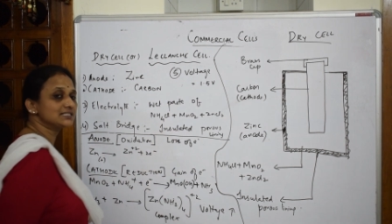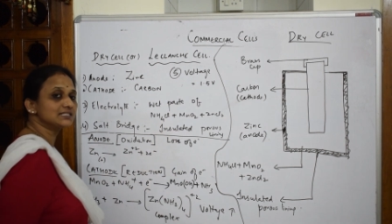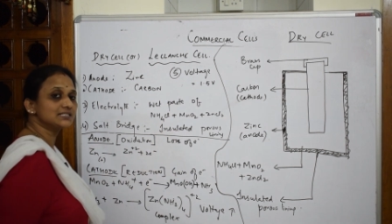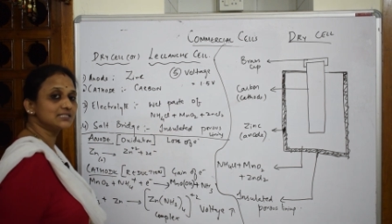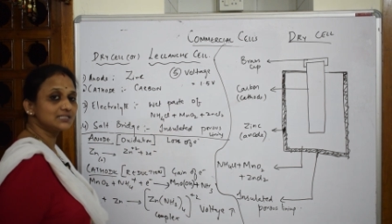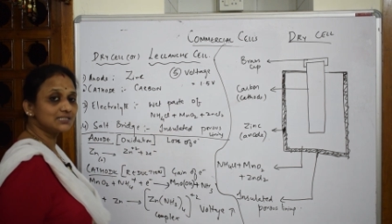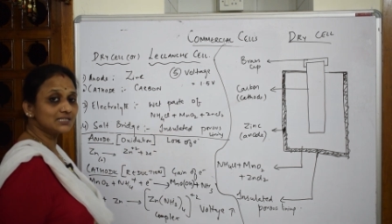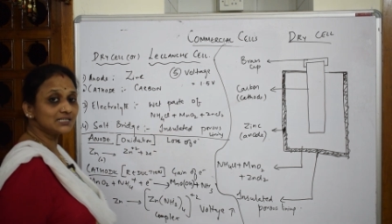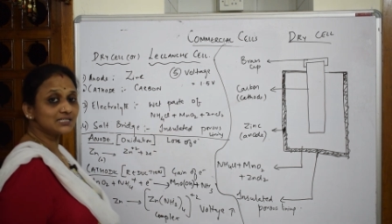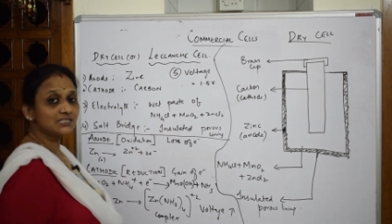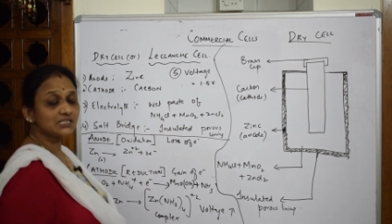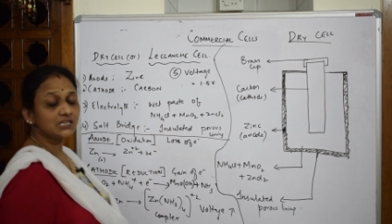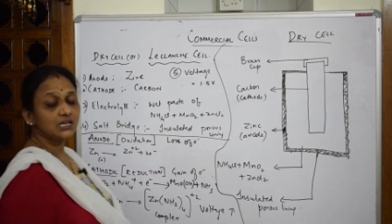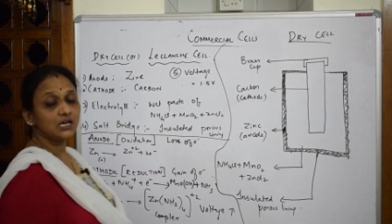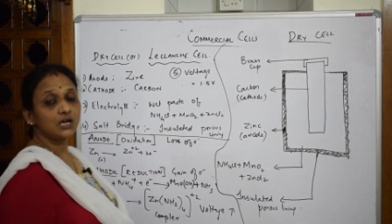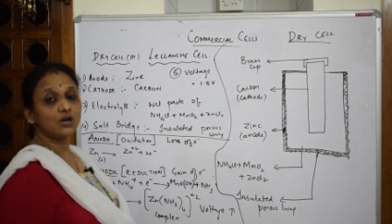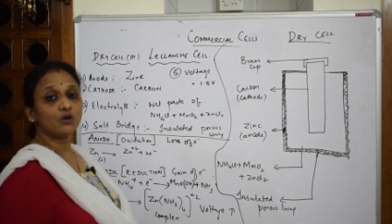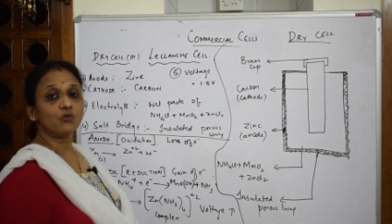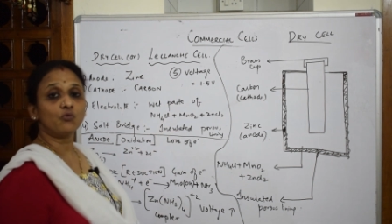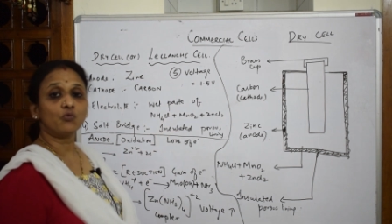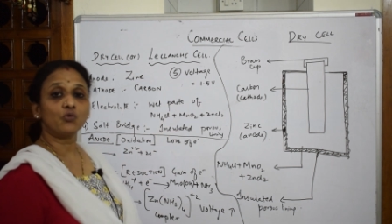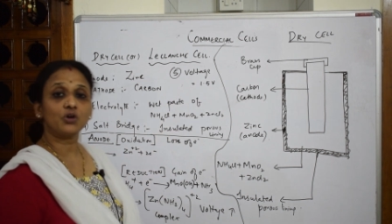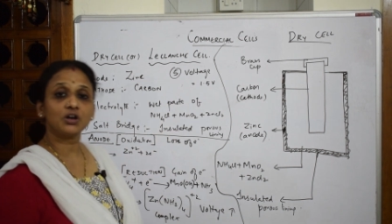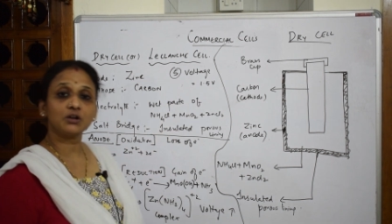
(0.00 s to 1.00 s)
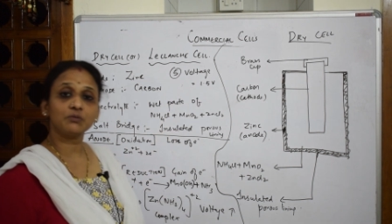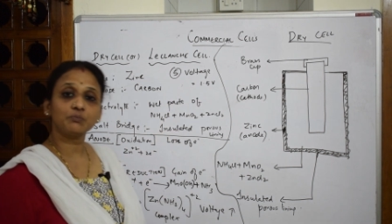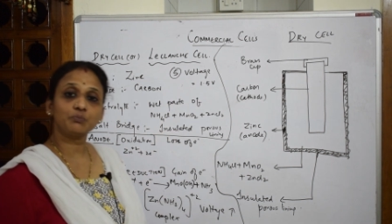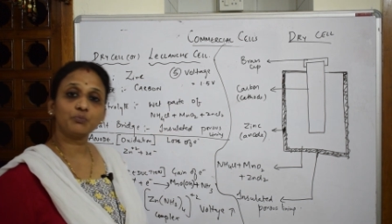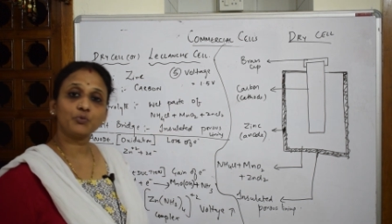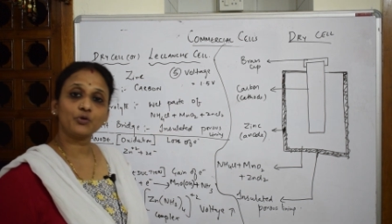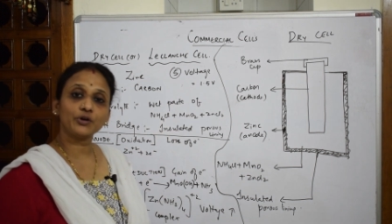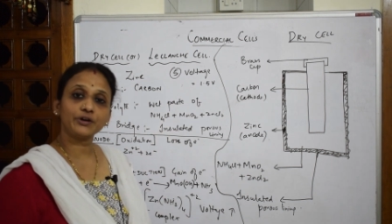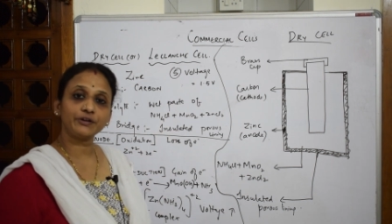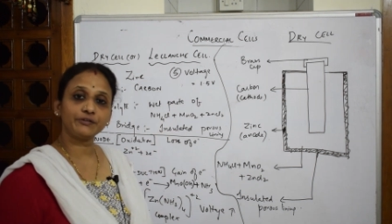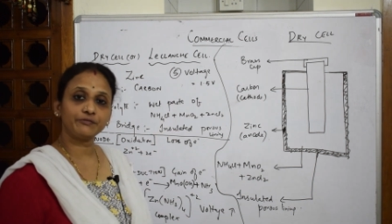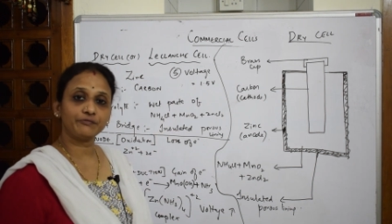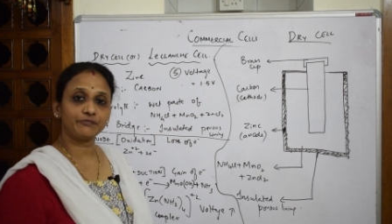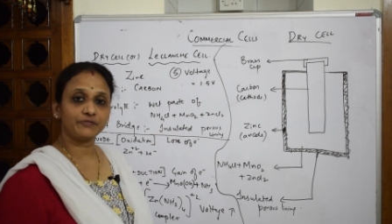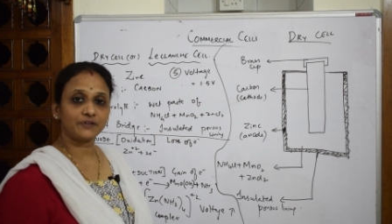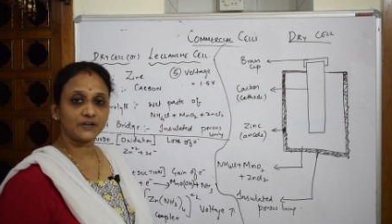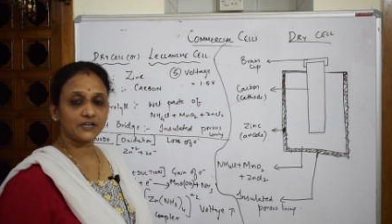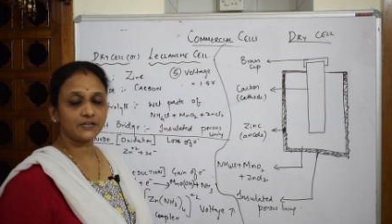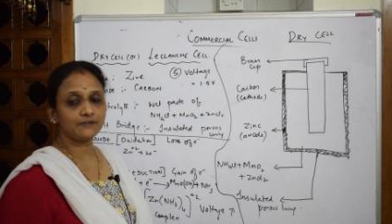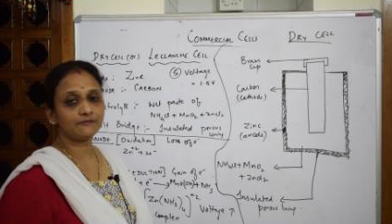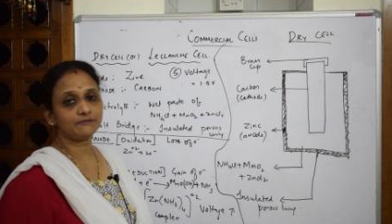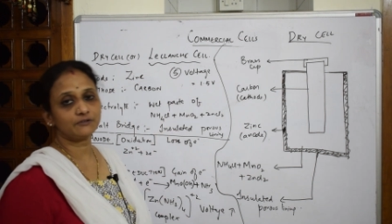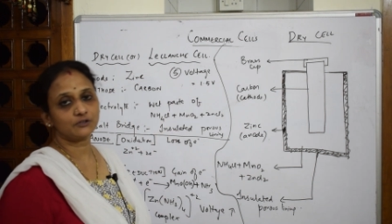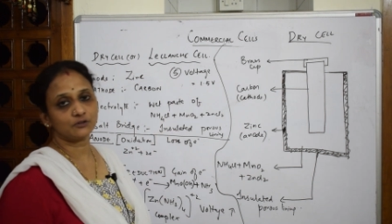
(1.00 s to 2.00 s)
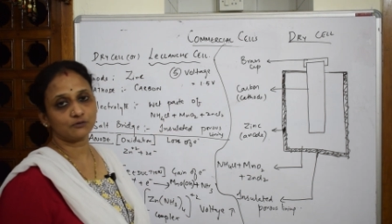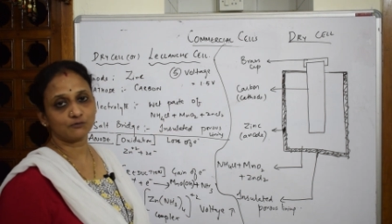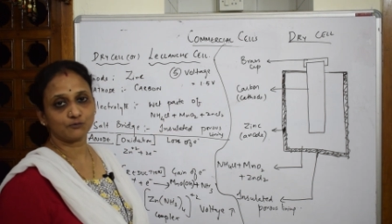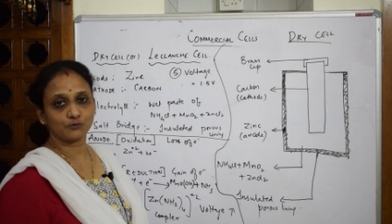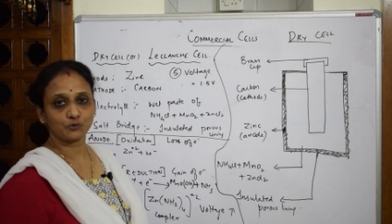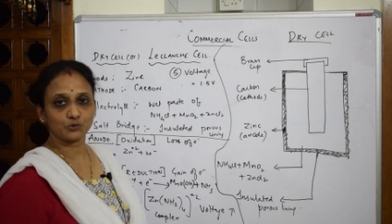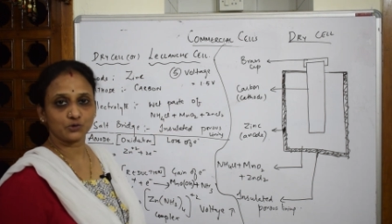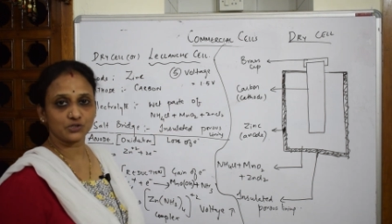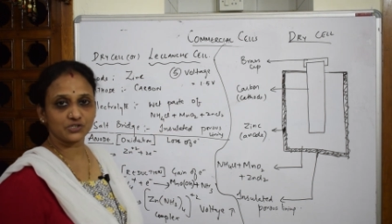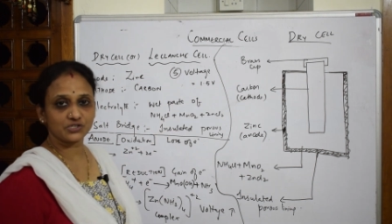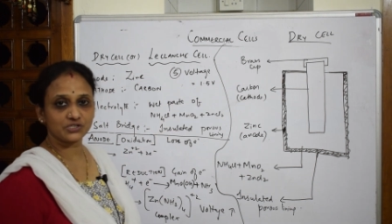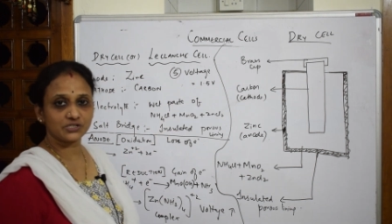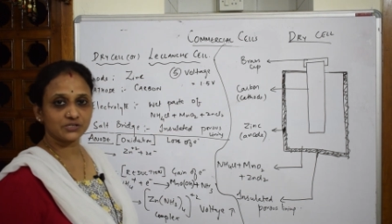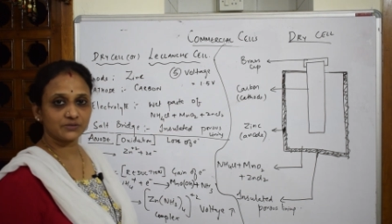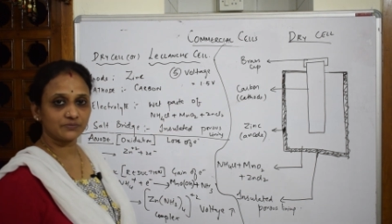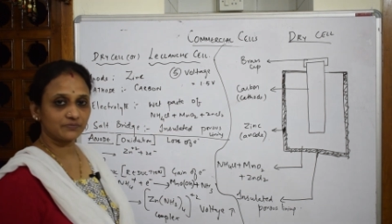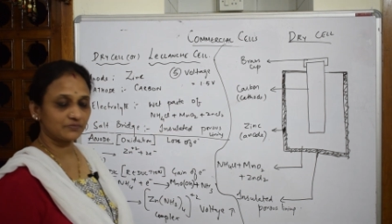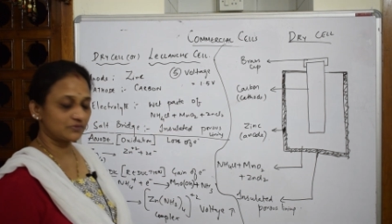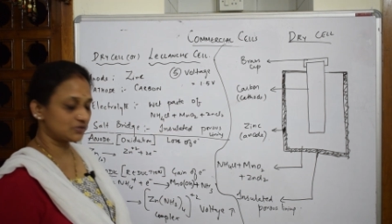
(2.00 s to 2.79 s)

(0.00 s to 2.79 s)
cell is 1.5 volts.